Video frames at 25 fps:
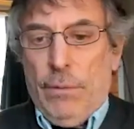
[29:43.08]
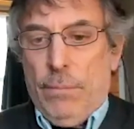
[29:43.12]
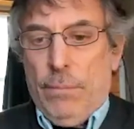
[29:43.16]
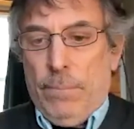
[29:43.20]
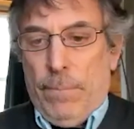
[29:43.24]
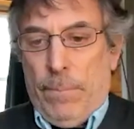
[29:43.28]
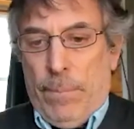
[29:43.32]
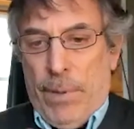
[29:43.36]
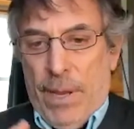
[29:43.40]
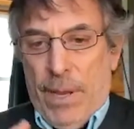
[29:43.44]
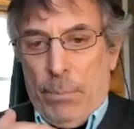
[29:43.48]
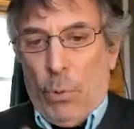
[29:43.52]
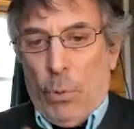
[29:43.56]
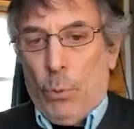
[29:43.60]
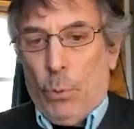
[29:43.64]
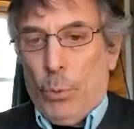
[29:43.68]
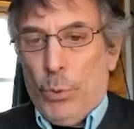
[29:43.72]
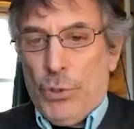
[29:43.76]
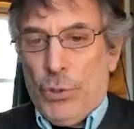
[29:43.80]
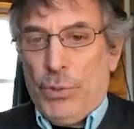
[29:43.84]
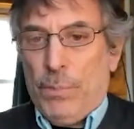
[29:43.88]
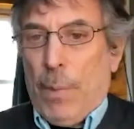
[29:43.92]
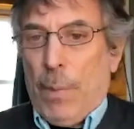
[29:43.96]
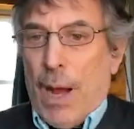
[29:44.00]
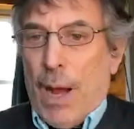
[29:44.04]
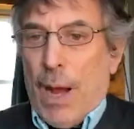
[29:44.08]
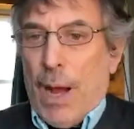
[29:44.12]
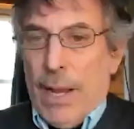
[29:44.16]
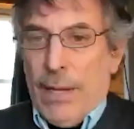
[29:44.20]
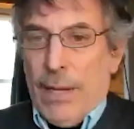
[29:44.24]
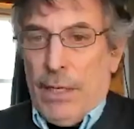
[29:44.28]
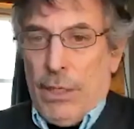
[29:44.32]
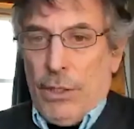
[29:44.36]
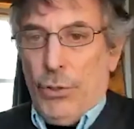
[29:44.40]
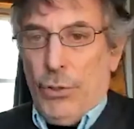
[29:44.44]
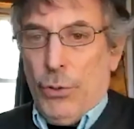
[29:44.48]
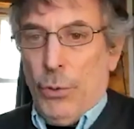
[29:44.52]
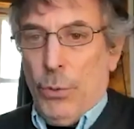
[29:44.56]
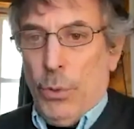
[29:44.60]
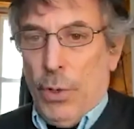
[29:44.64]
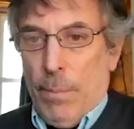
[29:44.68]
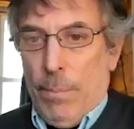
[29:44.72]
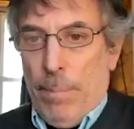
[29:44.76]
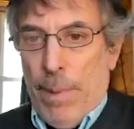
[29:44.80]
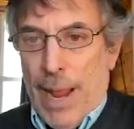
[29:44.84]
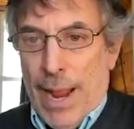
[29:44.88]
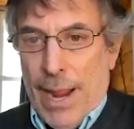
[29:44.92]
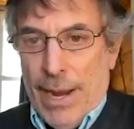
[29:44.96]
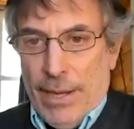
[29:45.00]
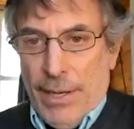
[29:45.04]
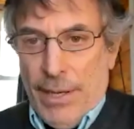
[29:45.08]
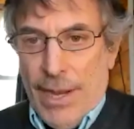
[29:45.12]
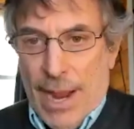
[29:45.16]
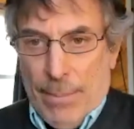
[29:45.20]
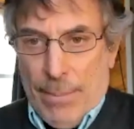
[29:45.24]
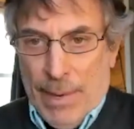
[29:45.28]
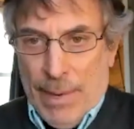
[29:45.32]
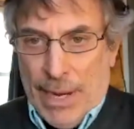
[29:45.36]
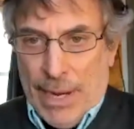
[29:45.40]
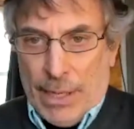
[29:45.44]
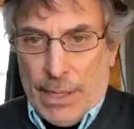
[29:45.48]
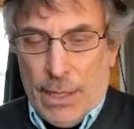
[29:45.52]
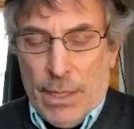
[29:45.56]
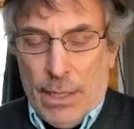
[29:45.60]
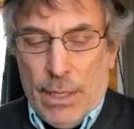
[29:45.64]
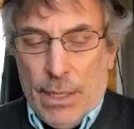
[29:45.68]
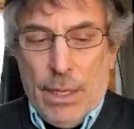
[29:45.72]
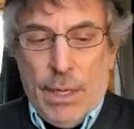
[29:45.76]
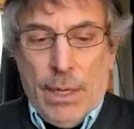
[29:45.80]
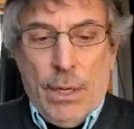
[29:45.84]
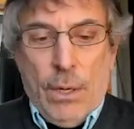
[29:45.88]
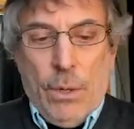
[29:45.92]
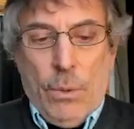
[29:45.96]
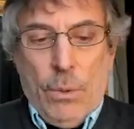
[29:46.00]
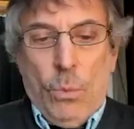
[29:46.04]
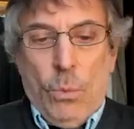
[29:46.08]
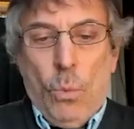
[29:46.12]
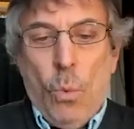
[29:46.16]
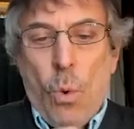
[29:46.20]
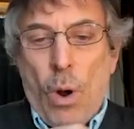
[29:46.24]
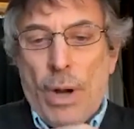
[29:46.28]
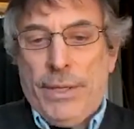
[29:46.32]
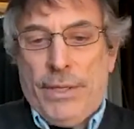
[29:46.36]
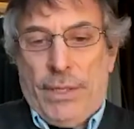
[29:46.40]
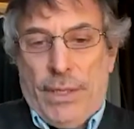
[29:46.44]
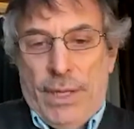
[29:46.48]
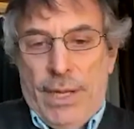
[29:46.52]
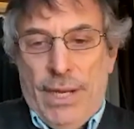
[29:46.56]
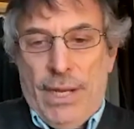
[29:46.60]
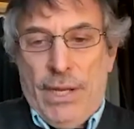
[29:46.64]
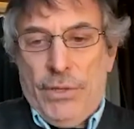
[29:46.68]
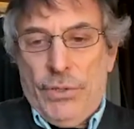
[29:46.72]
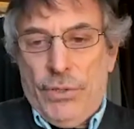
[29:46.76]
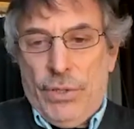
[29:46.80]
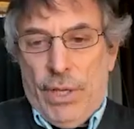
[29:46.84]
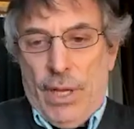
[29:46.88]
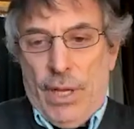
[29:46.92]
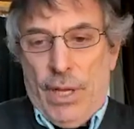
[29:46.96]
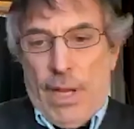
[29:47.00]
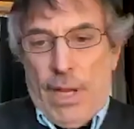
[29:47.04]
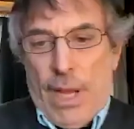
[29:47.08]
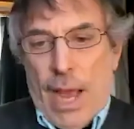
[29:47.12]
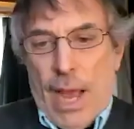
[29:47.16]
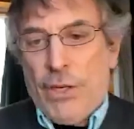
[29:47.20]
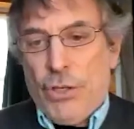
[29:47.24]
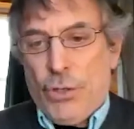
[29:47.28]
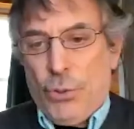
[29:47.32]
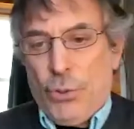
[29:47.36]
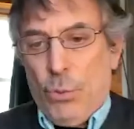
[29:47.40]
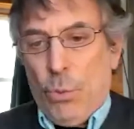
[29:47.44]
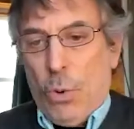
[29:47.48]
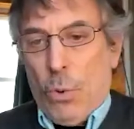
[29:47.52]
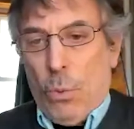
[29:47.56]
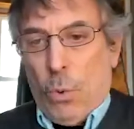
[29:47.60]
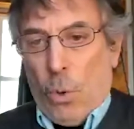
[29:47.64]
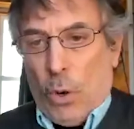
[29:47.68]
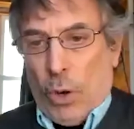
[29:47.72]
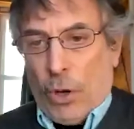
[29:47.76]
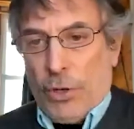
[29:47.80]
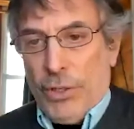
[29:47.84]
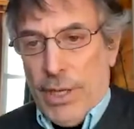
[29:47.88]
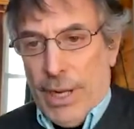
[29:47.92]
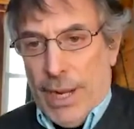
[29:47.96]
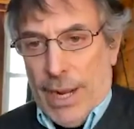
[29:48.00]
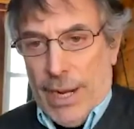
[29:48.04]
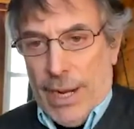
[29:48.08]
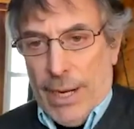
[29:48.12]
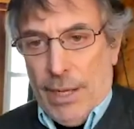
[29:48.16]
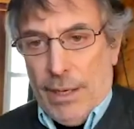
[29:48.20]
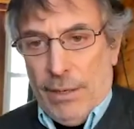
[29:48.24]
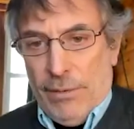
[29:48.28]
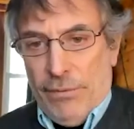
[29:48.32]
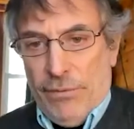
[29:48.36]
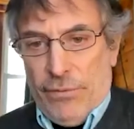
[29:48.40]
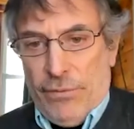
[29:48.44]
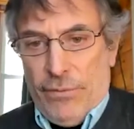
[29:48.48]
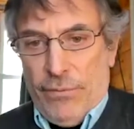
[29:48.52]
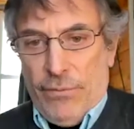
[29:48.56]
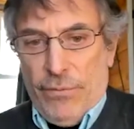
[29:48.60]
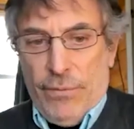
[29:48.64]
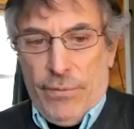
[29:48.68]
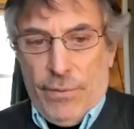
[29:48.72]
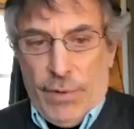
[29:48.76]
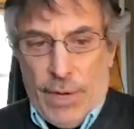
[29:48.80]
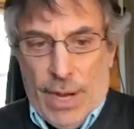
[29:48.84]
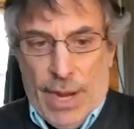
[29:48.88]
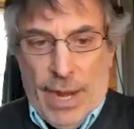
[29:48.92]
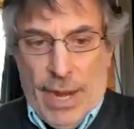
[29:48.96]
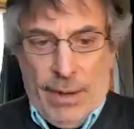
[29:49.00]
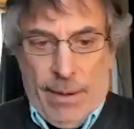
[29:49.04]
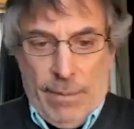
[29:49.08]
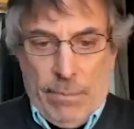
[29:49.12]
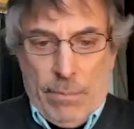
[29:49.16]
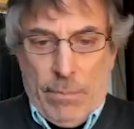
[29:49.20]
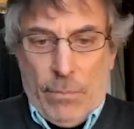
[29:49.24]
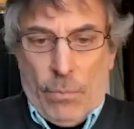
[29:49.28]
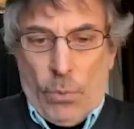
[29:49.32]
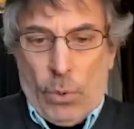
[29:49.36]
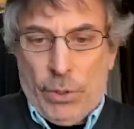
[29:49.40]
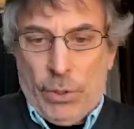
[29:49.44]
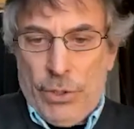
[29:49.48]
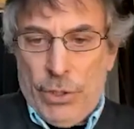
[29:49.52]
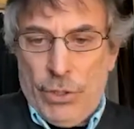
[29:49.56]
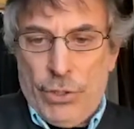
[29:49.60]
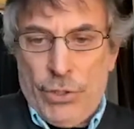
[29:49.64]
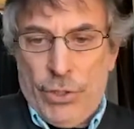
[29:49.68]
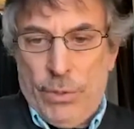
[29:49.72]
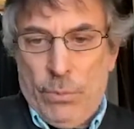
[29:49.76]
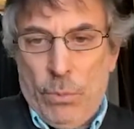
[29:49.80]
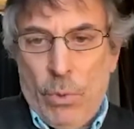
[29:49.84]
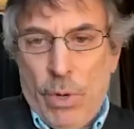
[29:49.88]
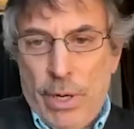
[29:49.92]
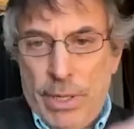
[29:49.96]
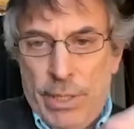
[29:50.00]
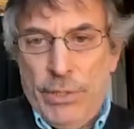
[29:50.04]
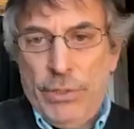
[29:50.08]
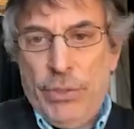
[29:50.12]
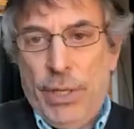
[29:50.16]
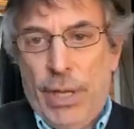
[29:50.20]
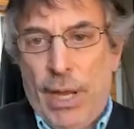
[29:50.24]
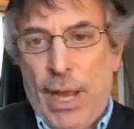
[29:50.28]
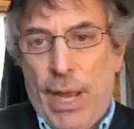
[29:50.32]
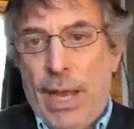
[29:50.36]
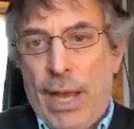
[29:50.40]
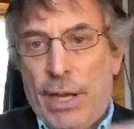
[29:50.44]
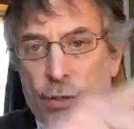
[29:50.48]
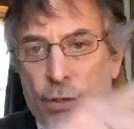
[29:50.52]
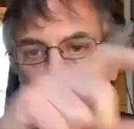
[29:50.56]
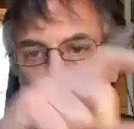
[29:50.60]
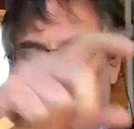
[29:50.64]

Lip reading: people responding to a pandemic. What is the actual workday of a mortician? What is the actual